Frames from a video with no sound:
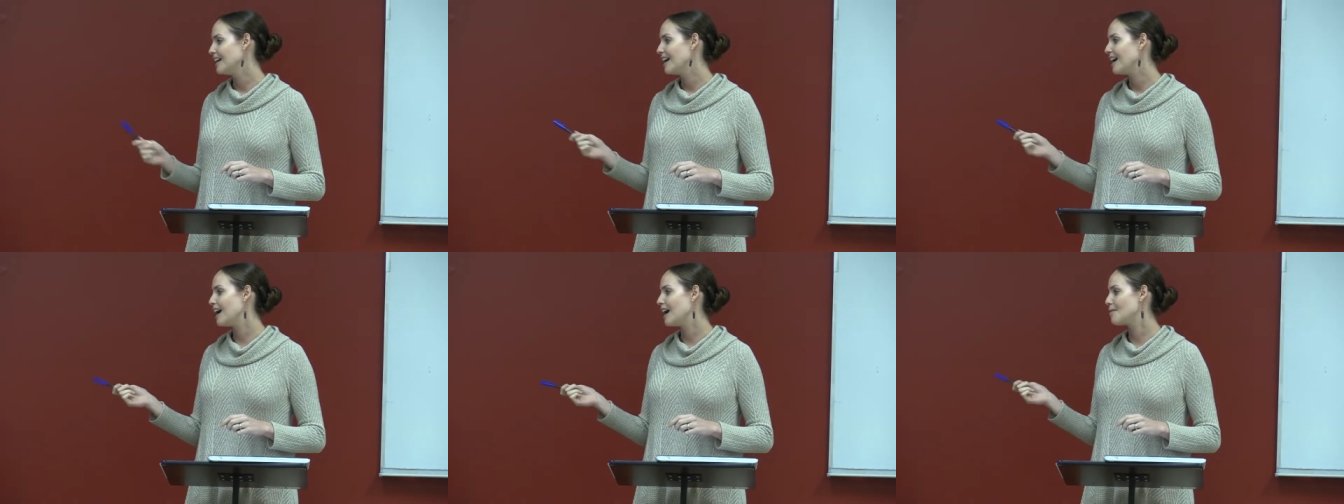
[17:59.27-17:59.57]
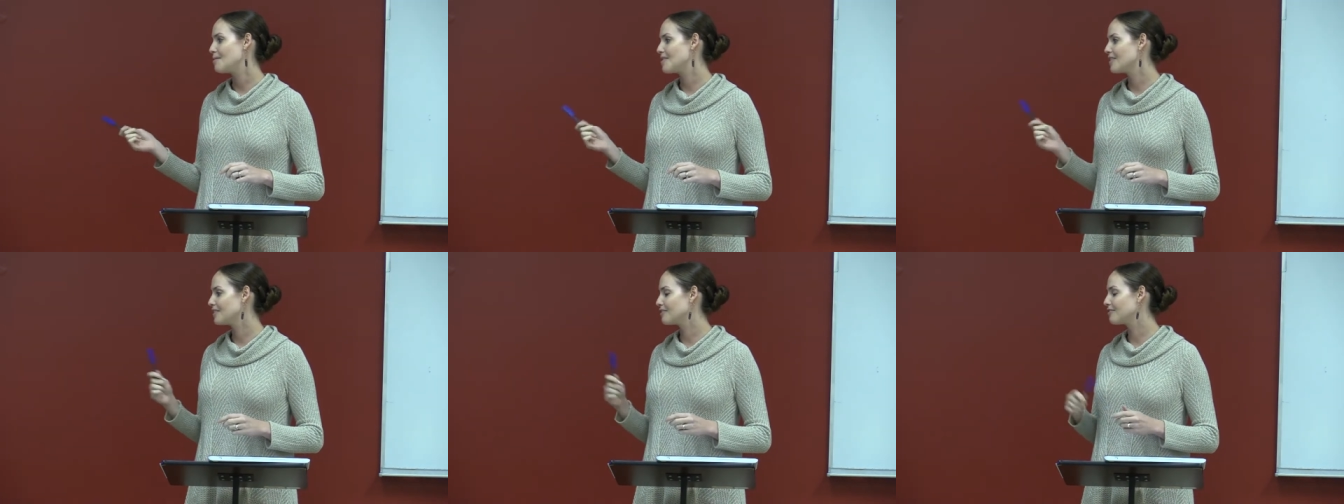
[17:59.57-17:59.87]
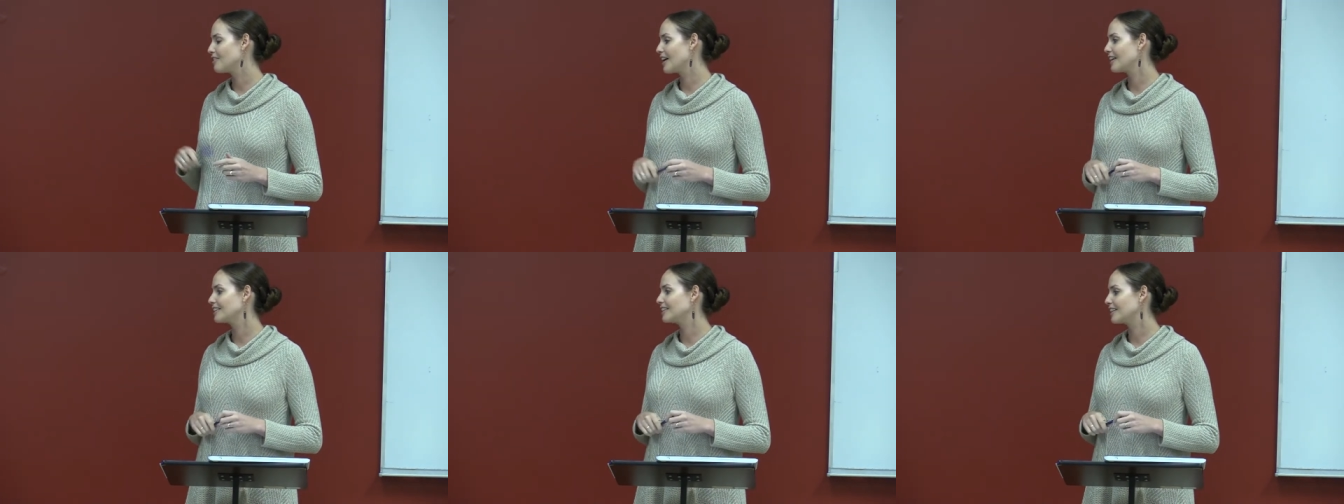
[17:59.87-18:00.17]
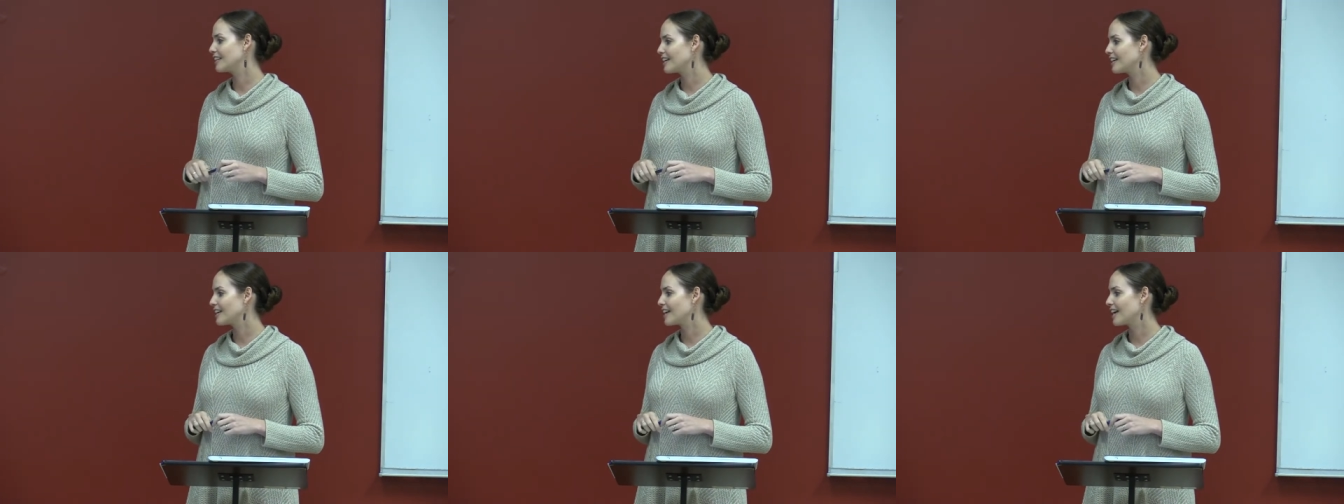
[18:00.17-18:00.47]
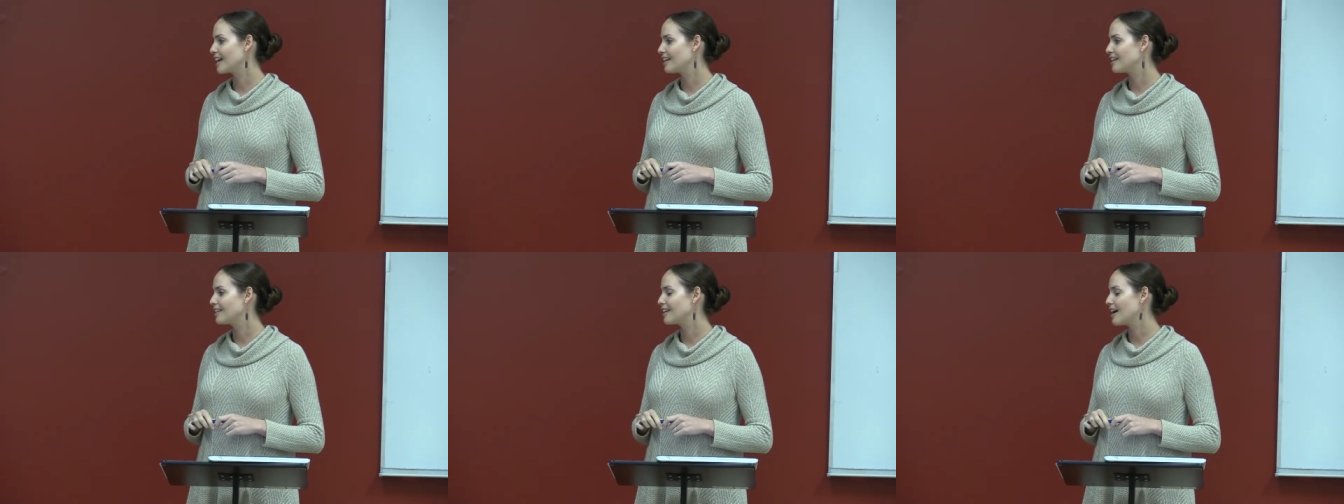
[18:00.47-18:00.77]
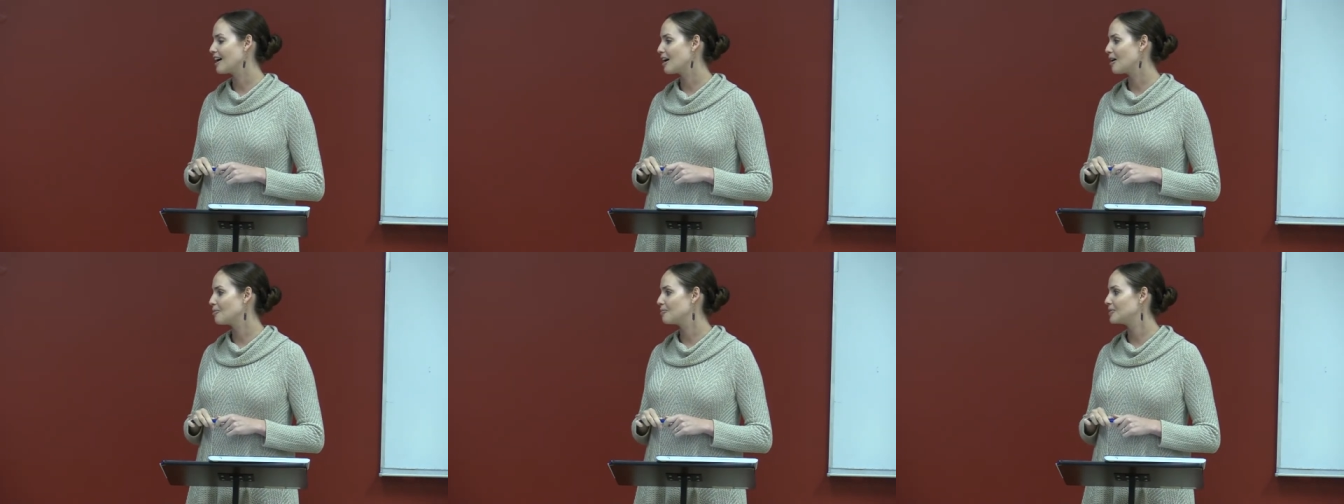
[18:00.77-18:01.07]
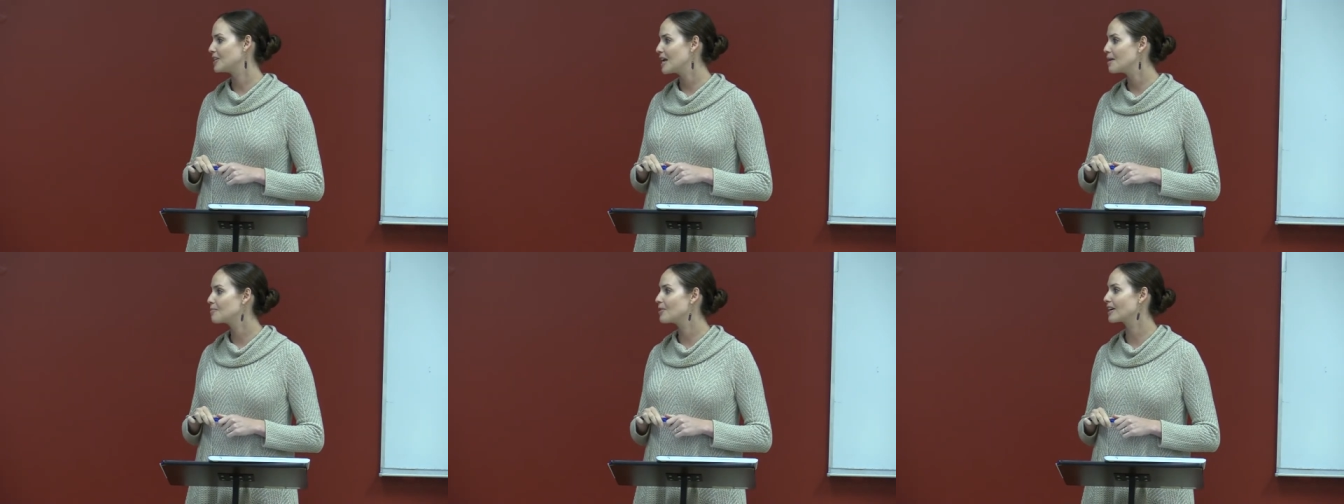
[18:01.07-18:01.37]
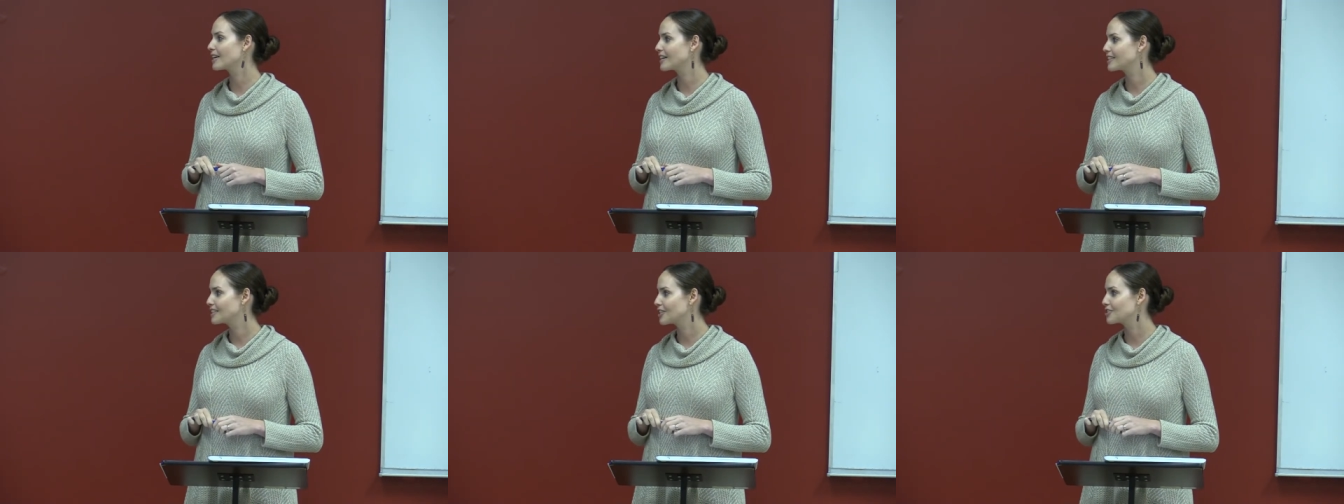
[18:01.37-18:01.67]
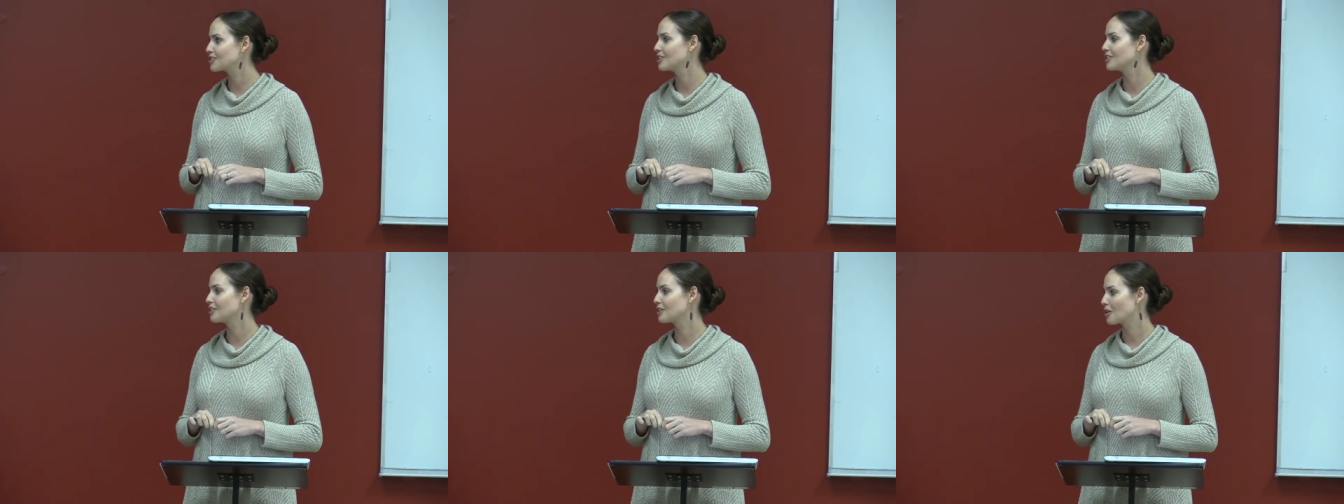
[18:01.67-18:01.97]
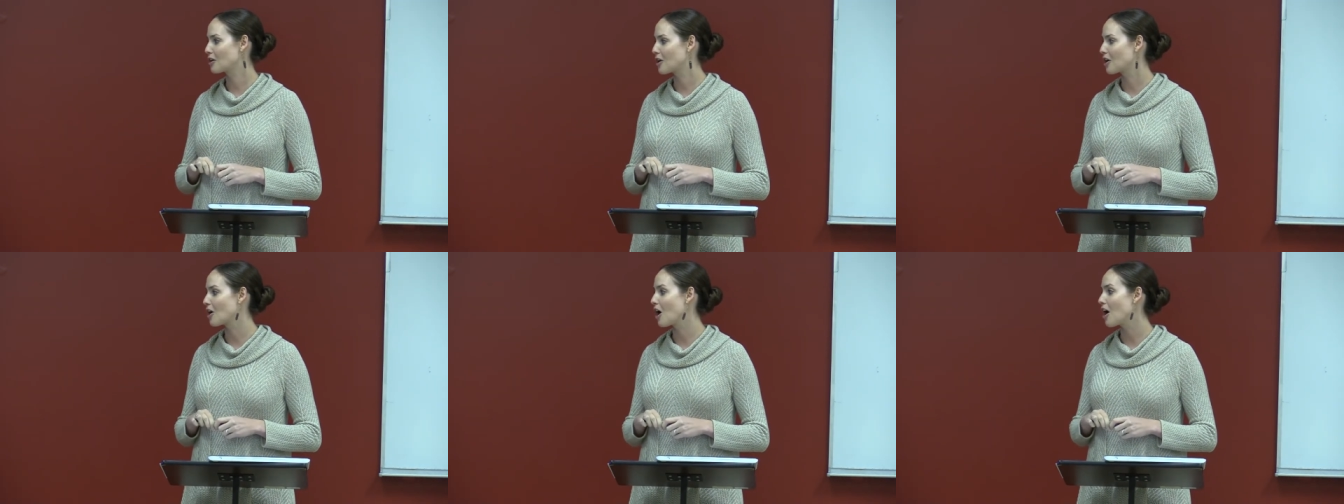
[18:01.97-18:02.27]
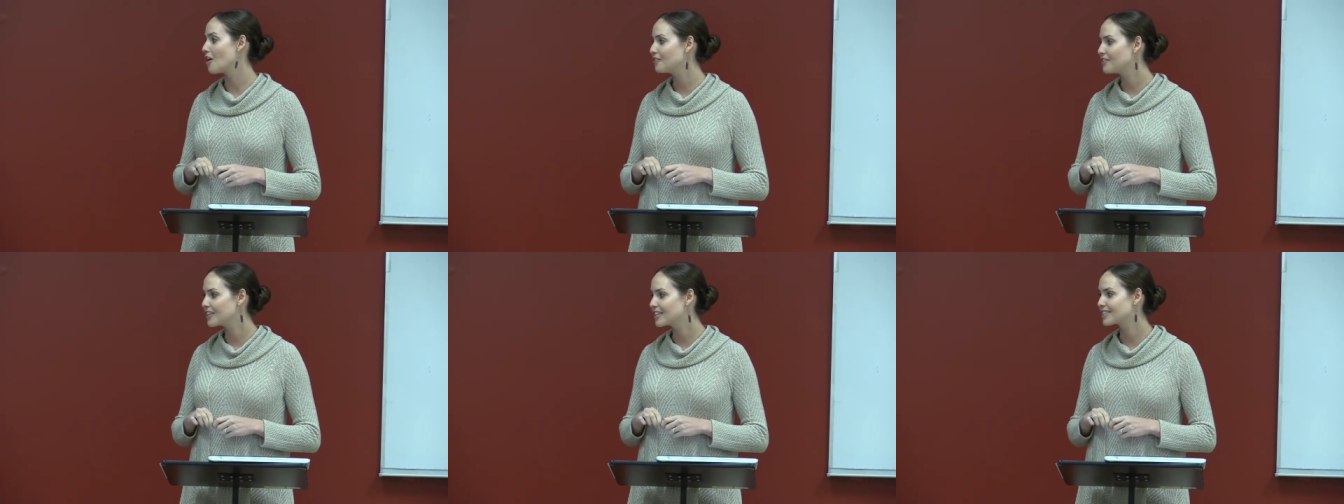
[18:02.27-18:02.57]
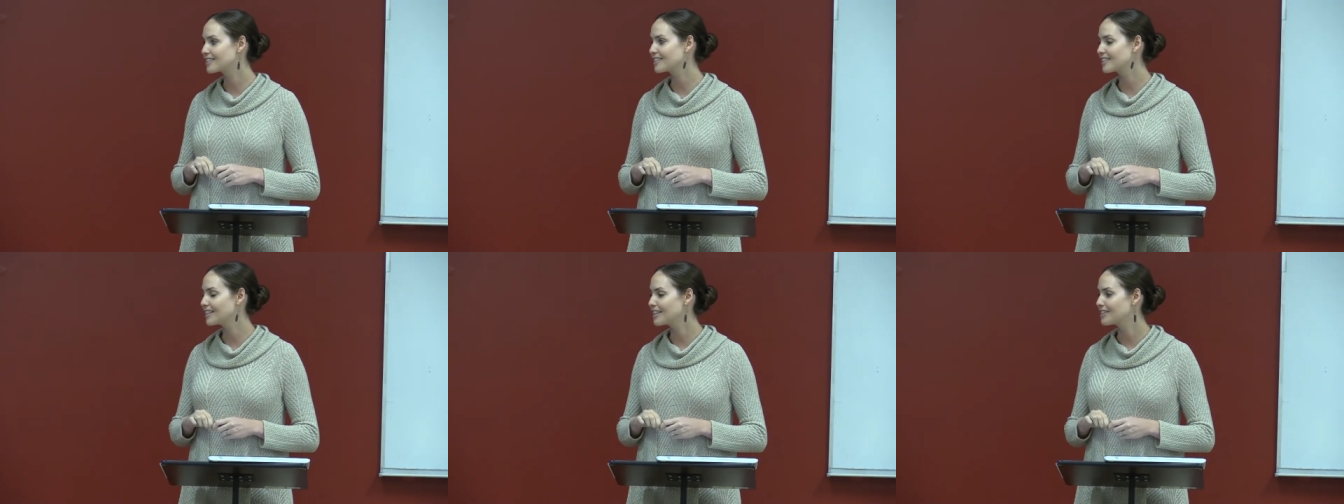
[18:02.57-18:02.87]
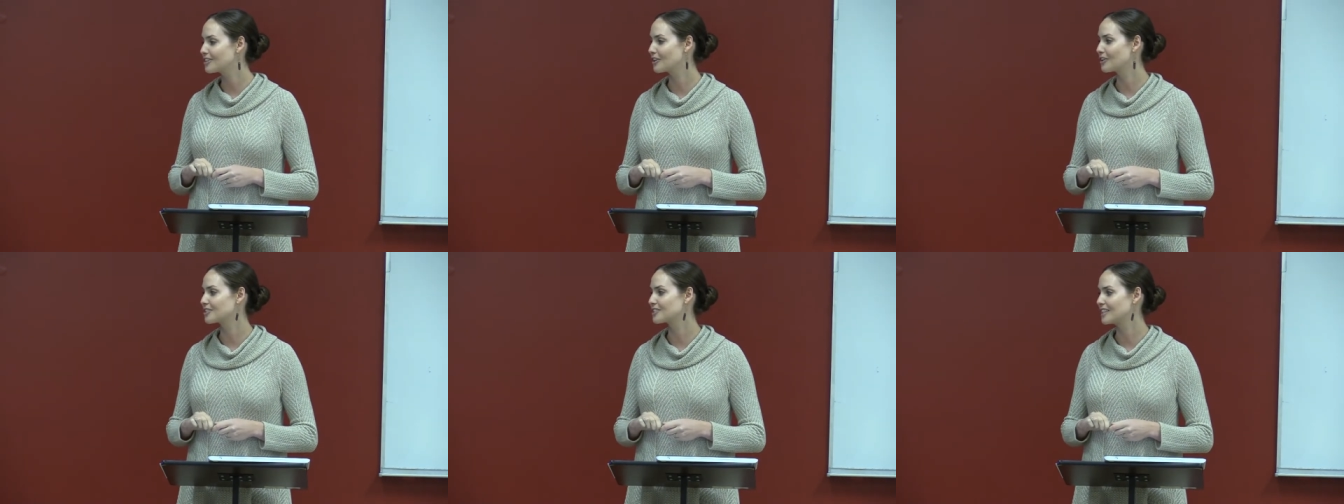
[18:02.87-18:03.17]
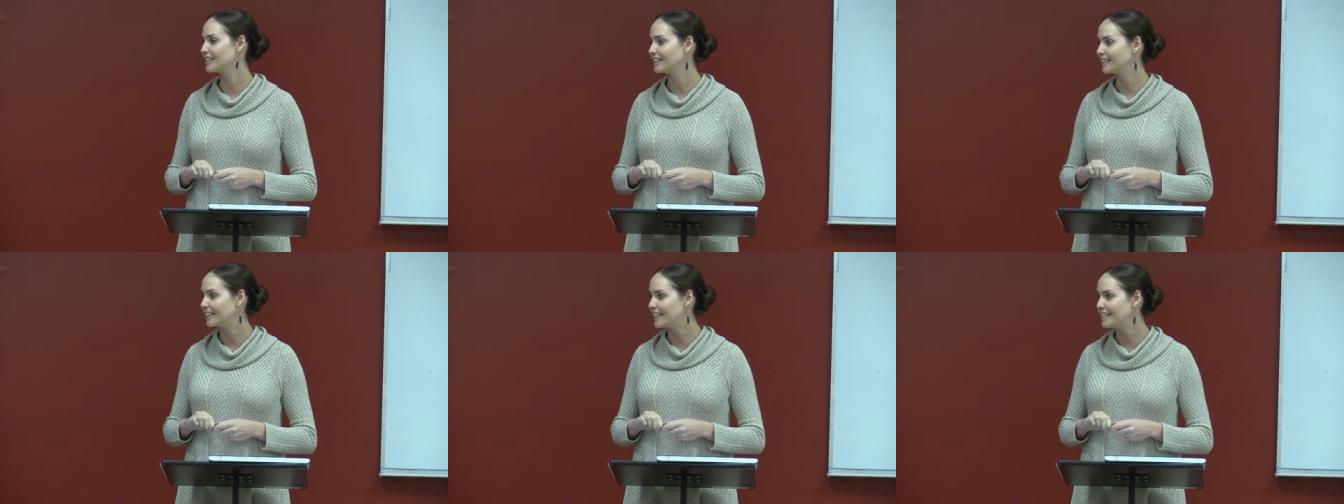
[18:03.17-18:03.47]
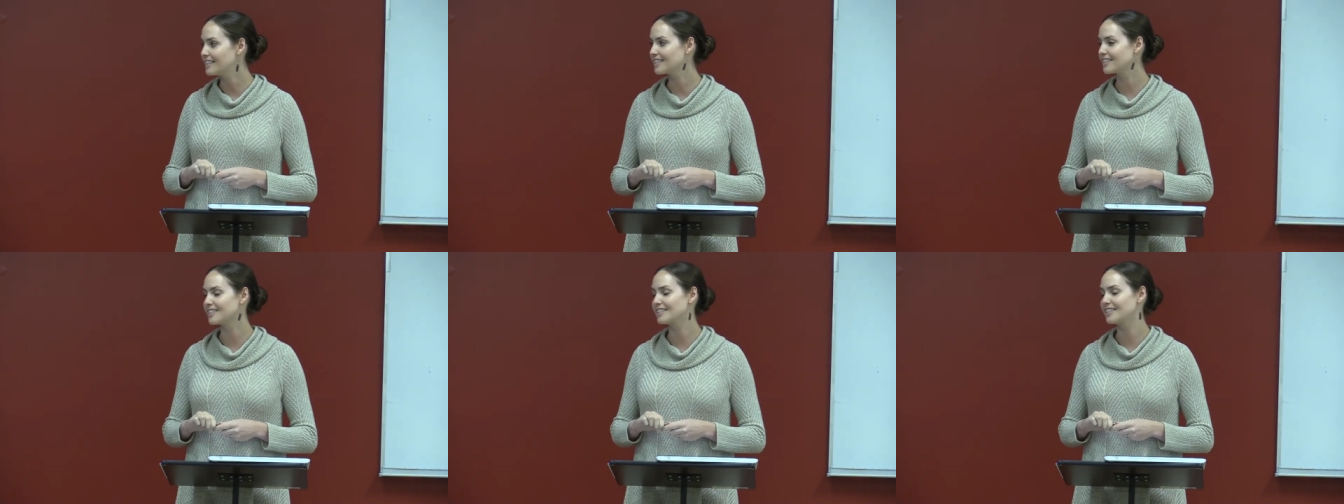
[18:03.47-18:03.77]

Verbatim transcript: Um, and then finally, again, um, name recognition. There are obviously, there's an elite